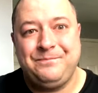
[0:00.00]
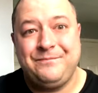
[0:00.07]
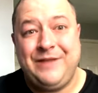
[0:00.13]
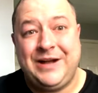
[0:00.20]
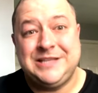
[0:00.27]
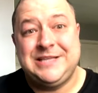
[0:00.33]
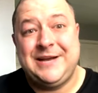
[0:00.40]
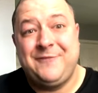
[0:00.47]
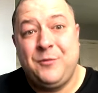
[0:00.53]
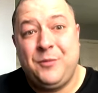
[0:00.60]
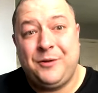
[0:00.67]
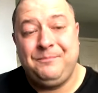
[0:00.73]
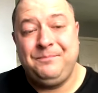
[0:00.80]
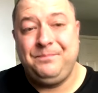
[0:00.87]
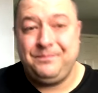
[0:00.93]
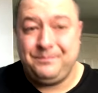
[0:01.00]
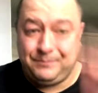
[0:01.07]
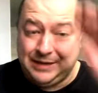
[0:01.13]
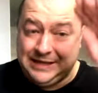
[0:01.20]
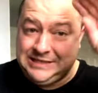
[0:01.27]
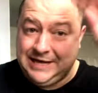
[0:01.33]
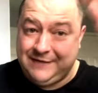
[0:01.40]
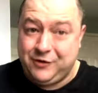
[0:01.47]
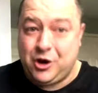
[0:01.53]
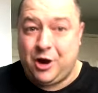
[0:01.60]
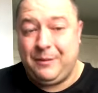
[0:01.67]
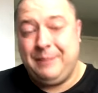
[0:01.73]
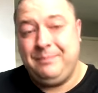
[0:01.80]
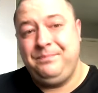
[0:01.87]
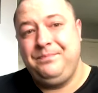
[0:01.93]
Thanks, everyone. Please leave a
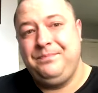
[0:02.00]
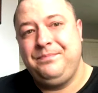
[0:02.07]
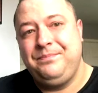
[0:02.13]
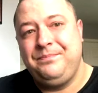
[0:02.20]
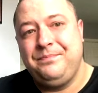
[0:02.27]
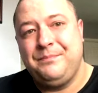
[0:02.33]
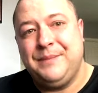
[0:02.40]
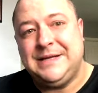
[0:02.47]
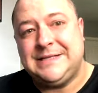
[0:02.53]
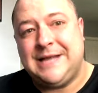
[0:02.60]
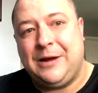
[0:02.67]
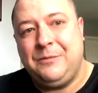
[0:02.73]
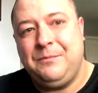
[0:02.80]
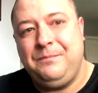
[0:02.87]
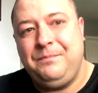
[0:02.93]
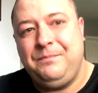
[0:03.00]
comment. Peace out.